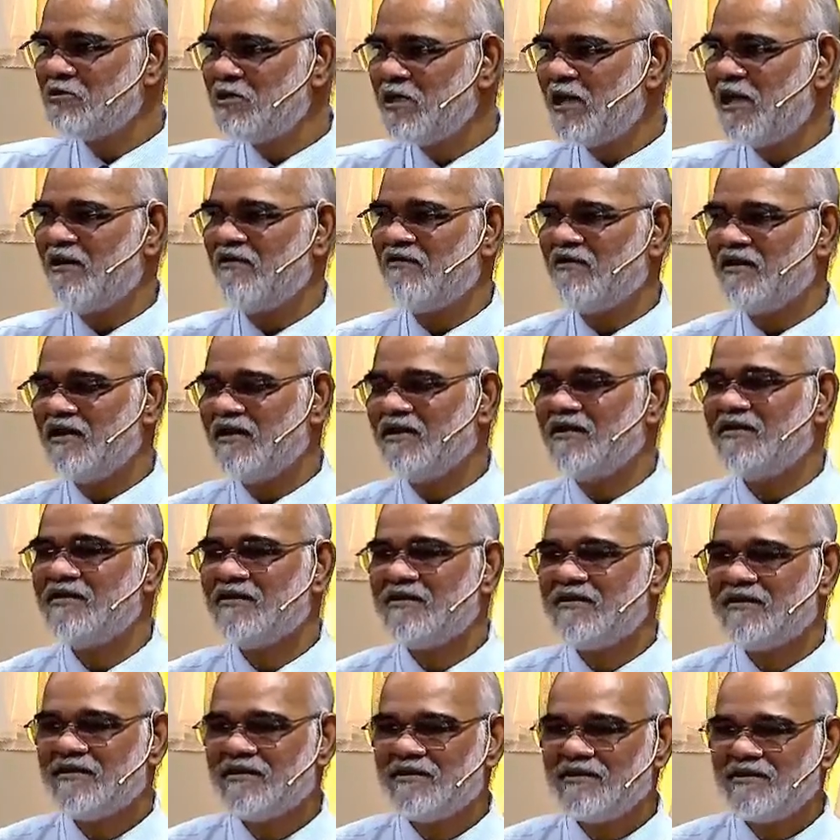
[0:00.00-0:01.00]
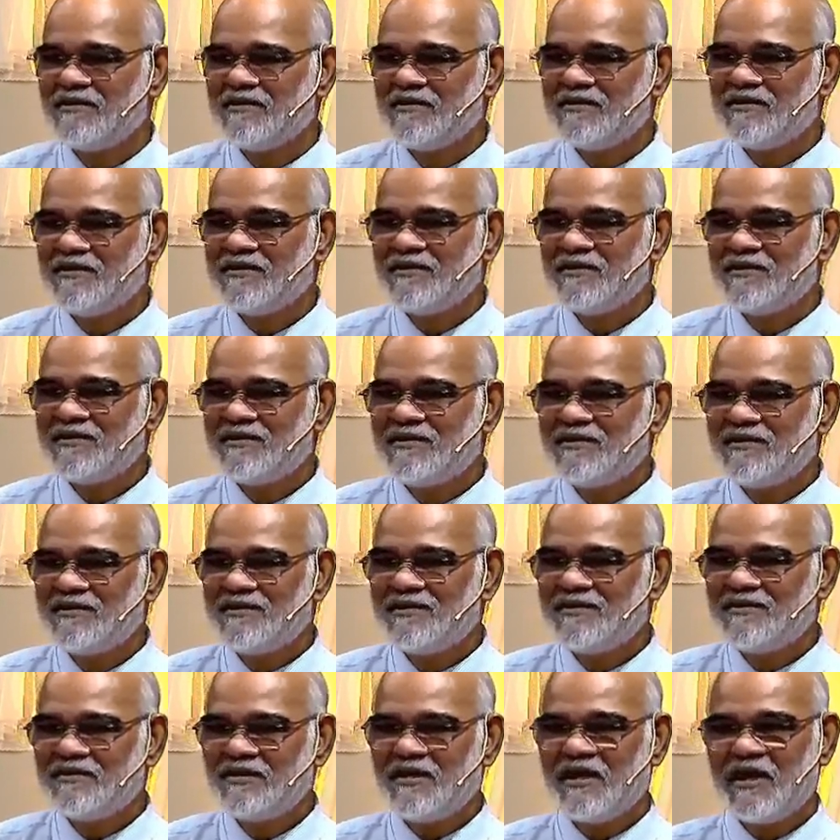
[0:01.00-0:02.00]
to tarry,
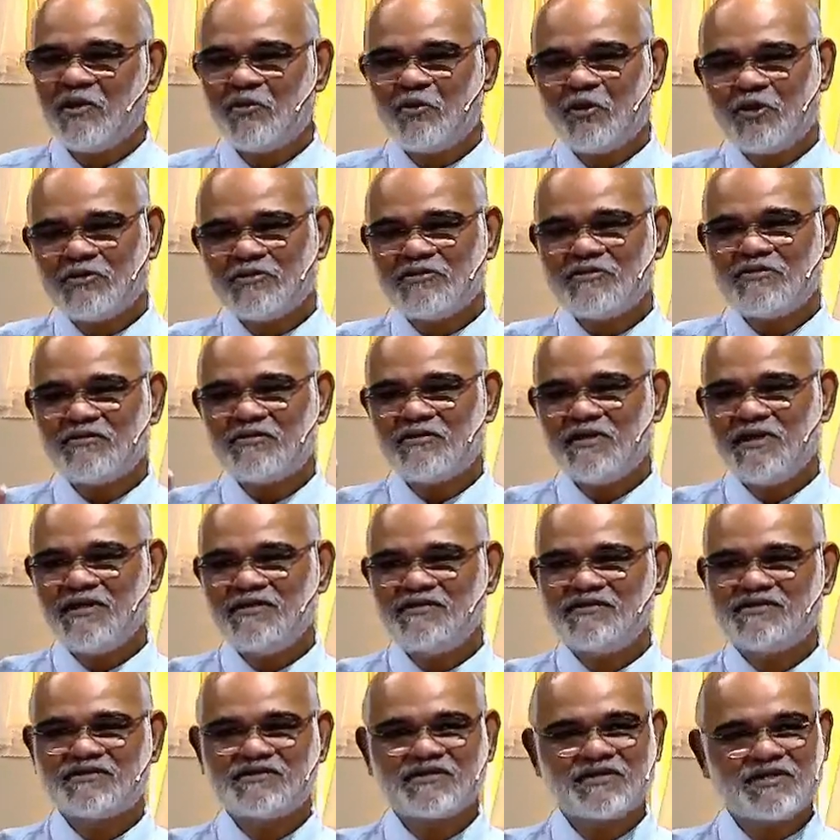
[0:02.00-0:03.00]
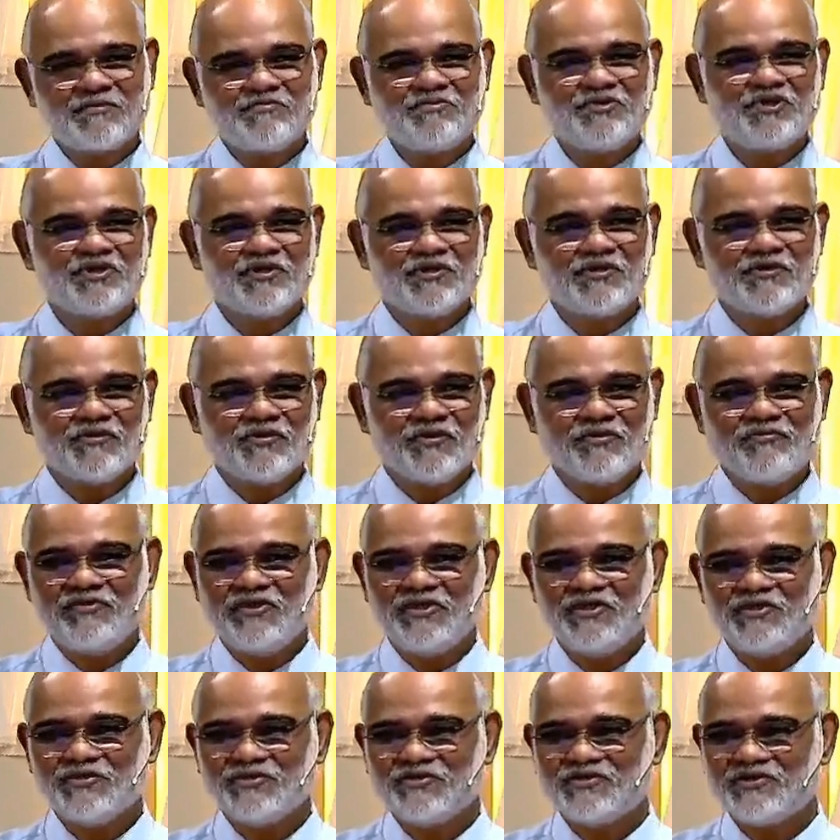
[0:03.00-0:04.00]
then I want to read scripture
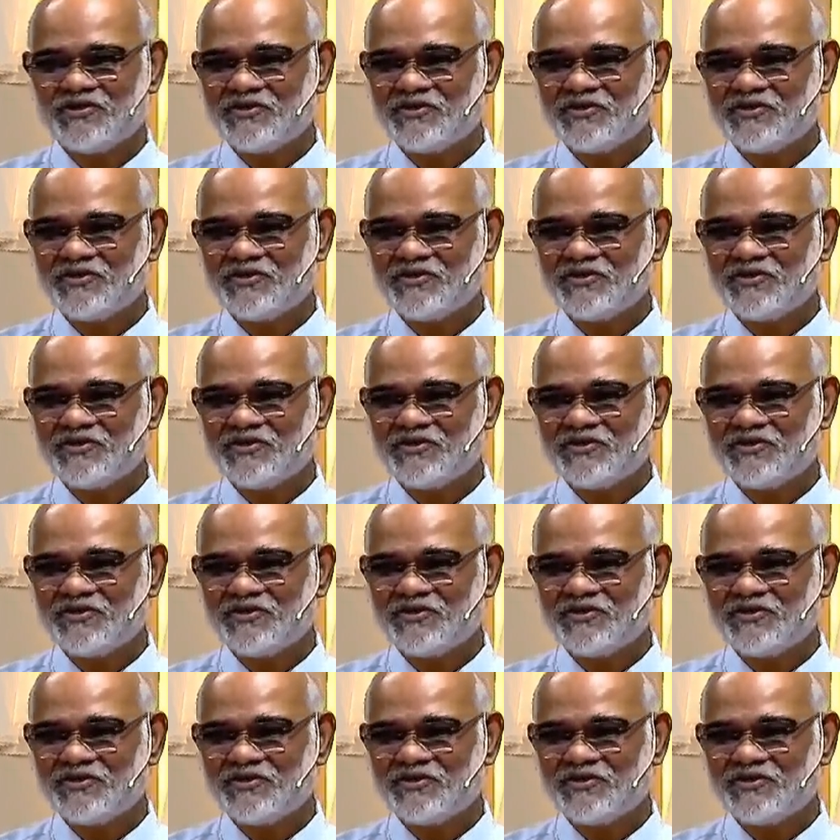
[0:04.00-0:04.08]
over you.